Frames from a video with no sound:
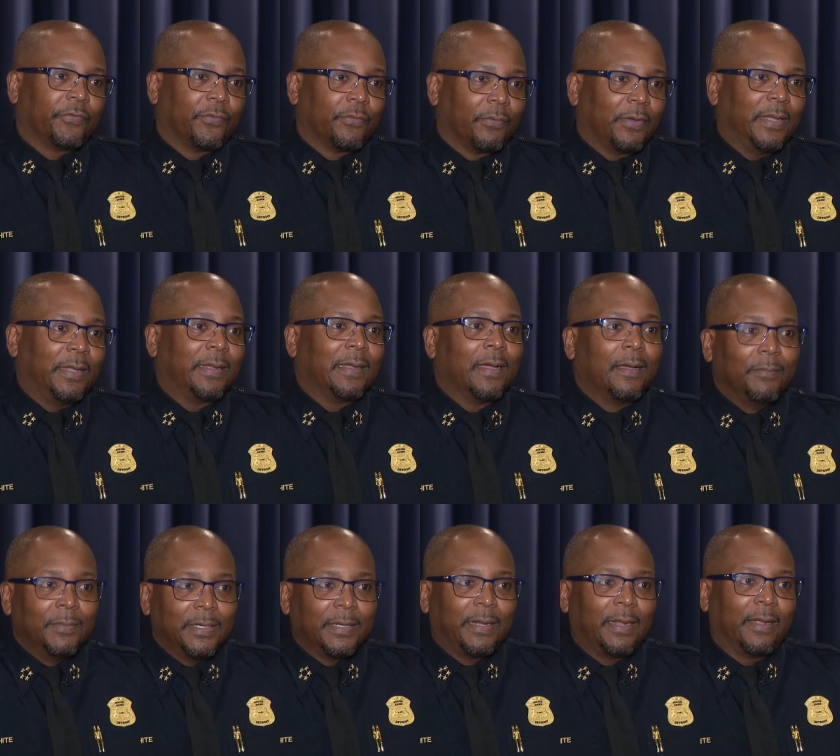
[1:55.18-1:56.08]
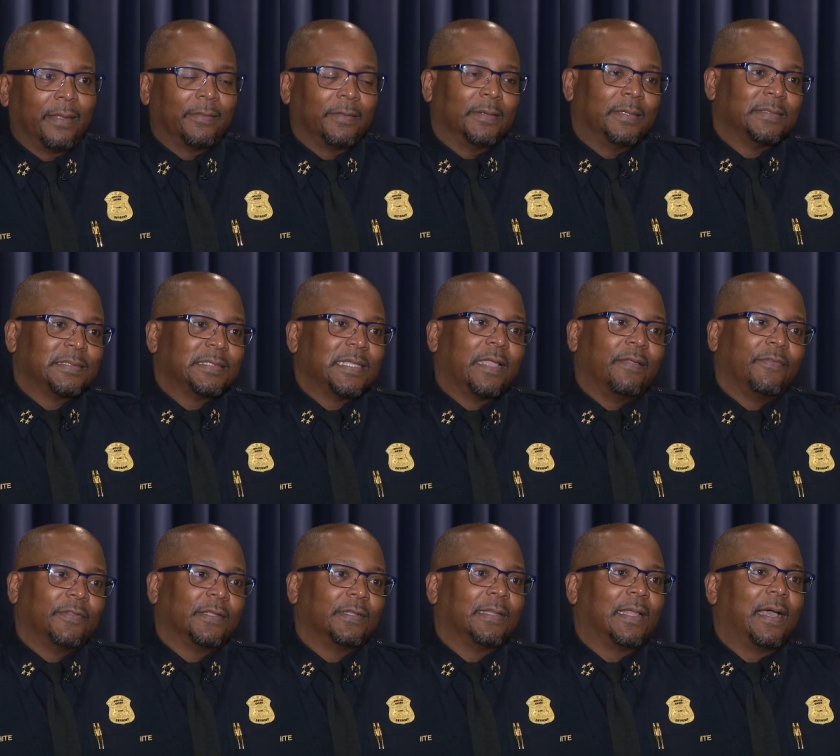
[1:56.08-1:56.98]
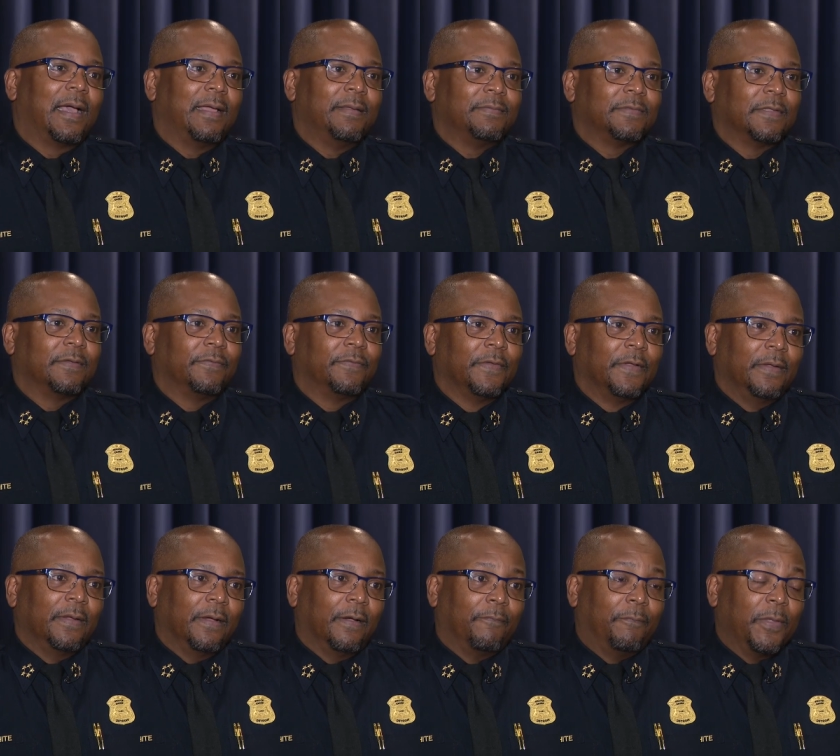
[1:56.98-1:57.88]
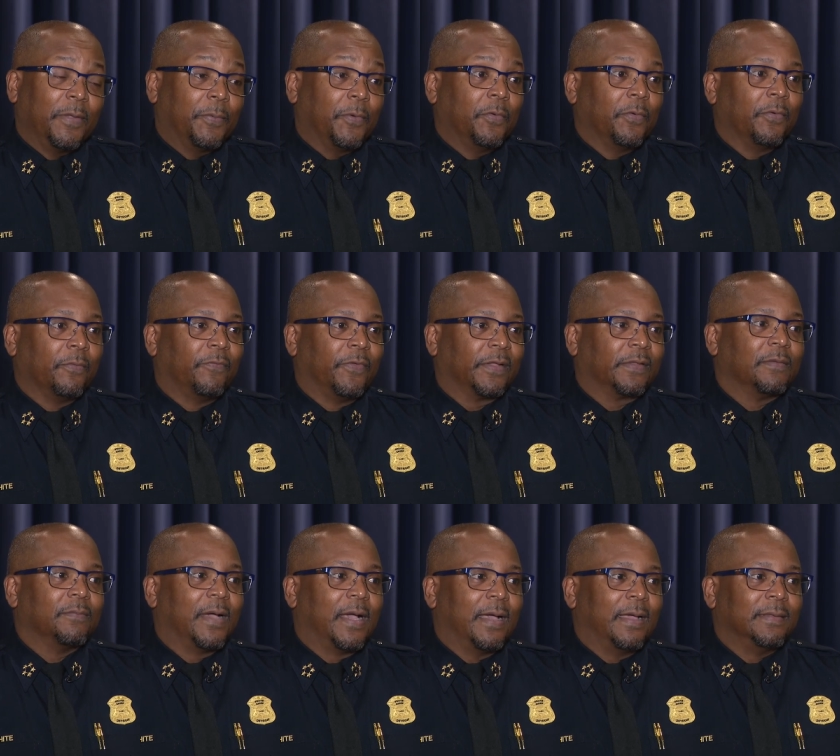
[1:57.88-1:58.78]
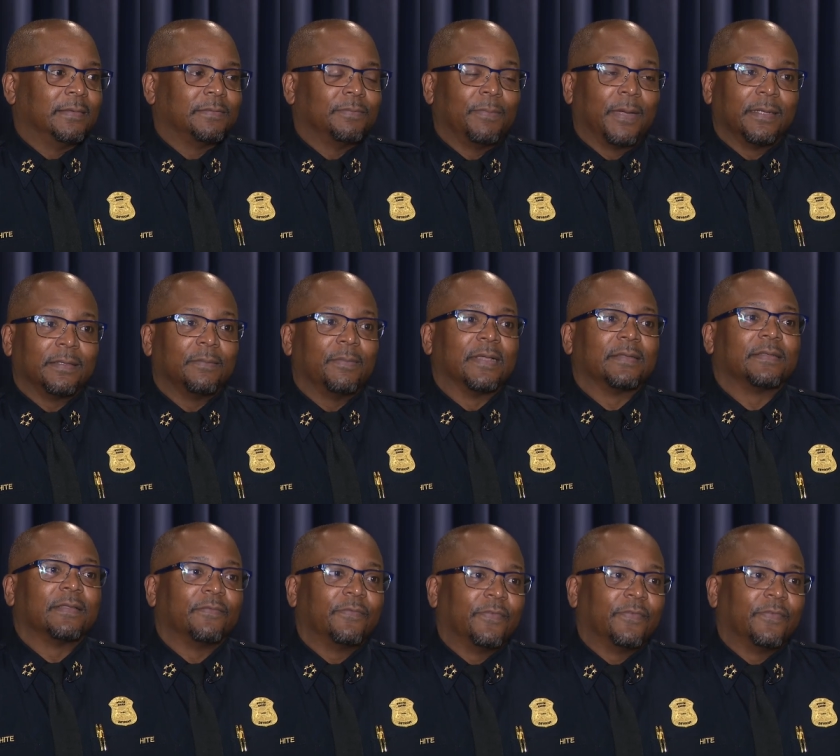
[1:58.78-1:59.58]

three coming together and saving the lives of, of people who were victimized victimized by domestic